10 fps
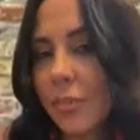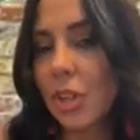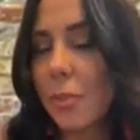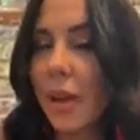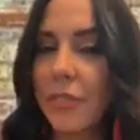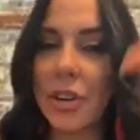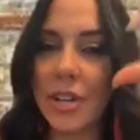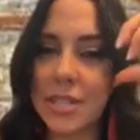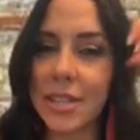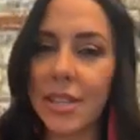You might have
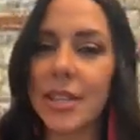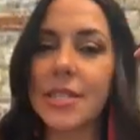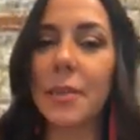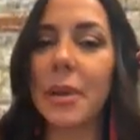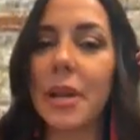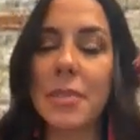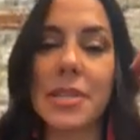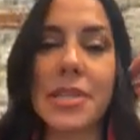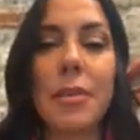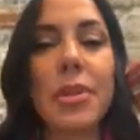already said this. I might have
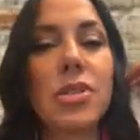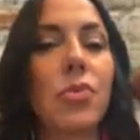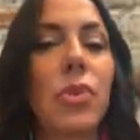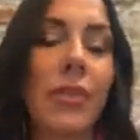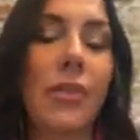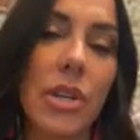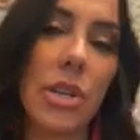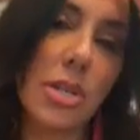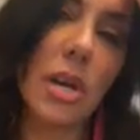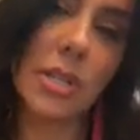missed it. But whenever
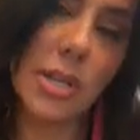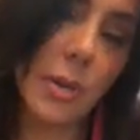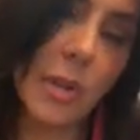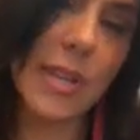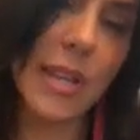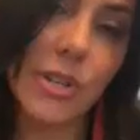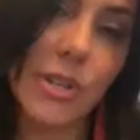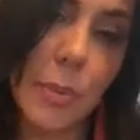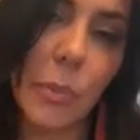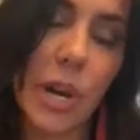you talk to sellers
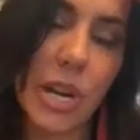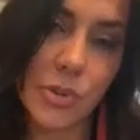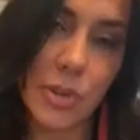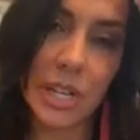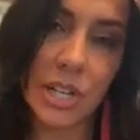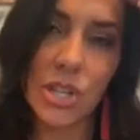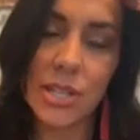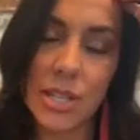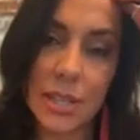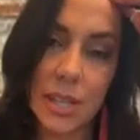about price
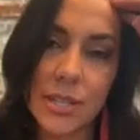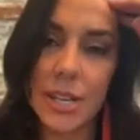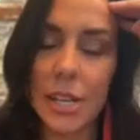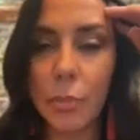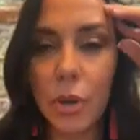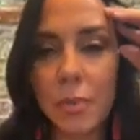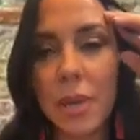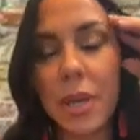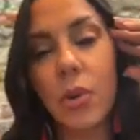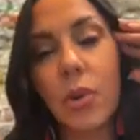reductions at the listing
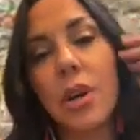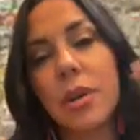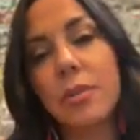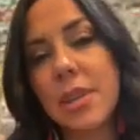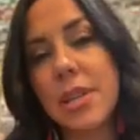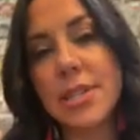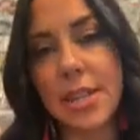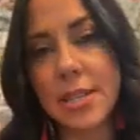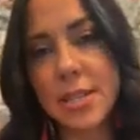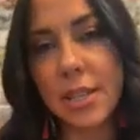appointment, or let's say
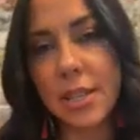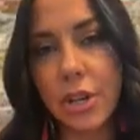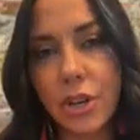they sign the